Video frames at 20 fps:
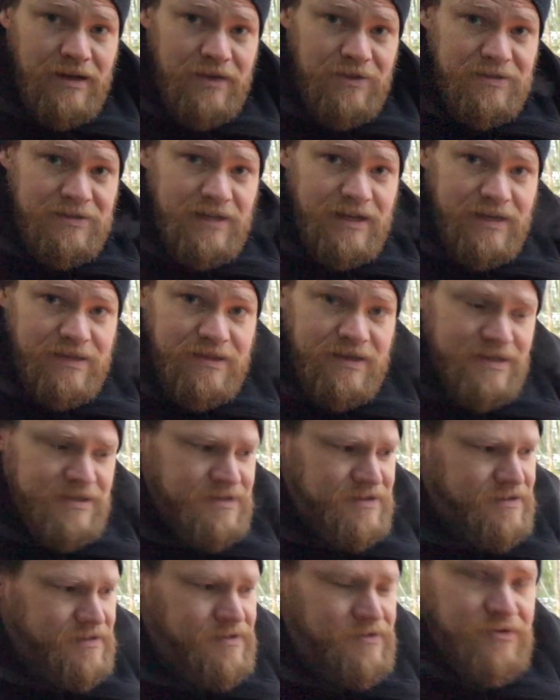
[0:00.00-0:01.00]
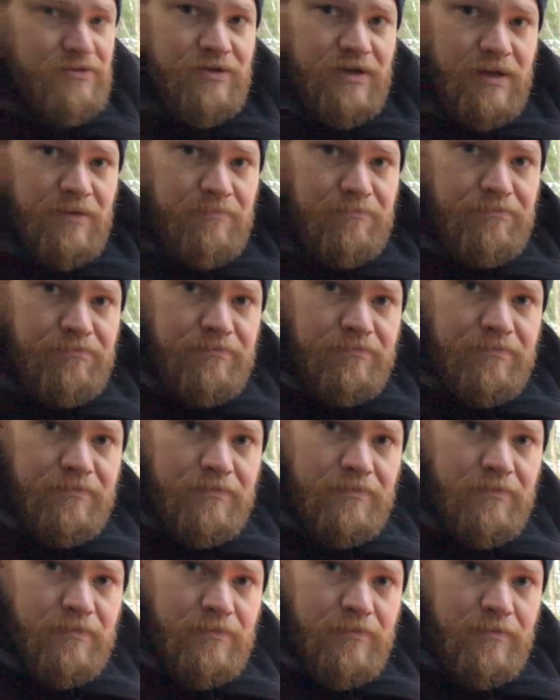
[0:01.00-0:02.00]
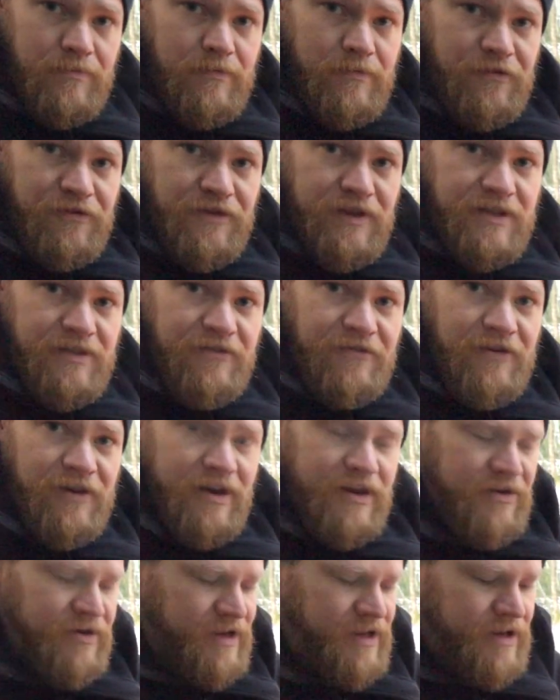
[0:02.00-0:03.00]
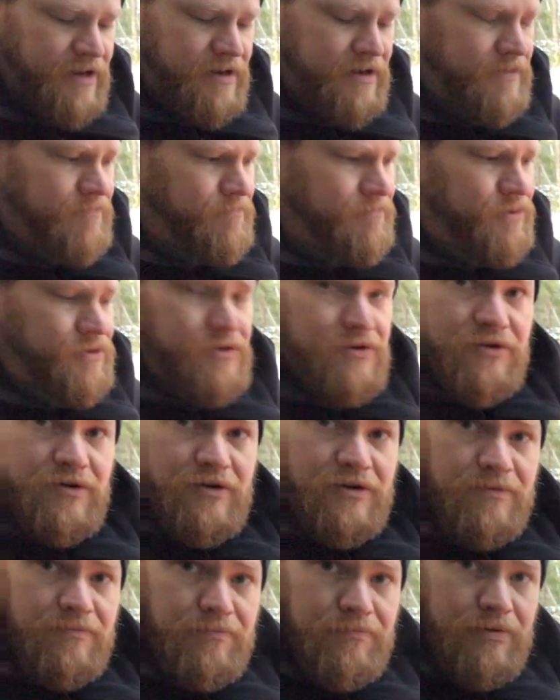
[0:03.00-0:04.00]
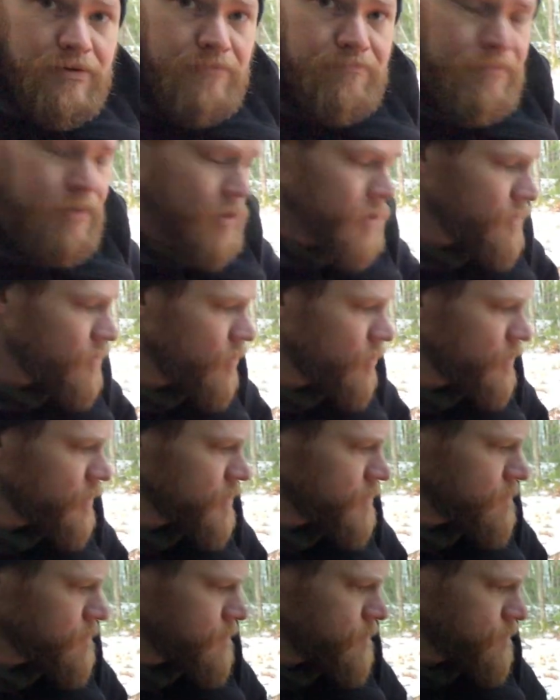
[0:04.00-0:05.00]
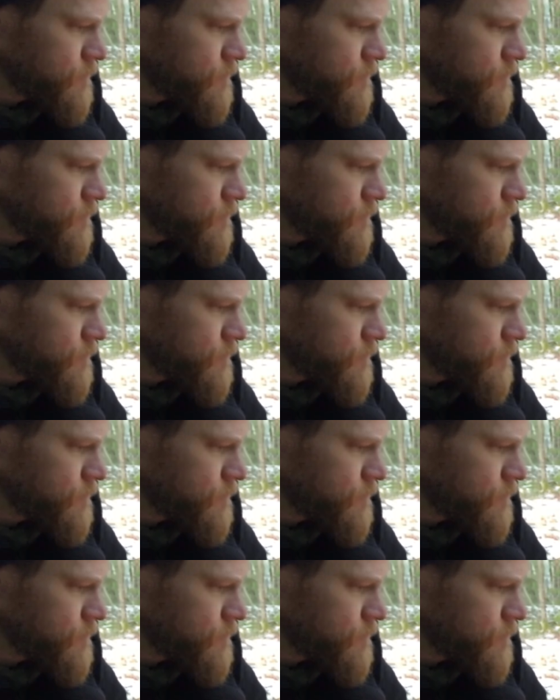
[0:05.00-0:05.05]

Looks like this, so you can feed the fire in here and put your pot on it.